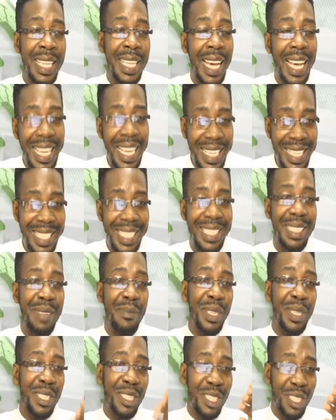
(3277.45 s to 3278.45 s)
has the
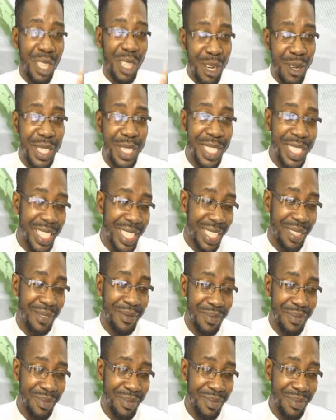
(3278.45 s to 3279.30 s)
majority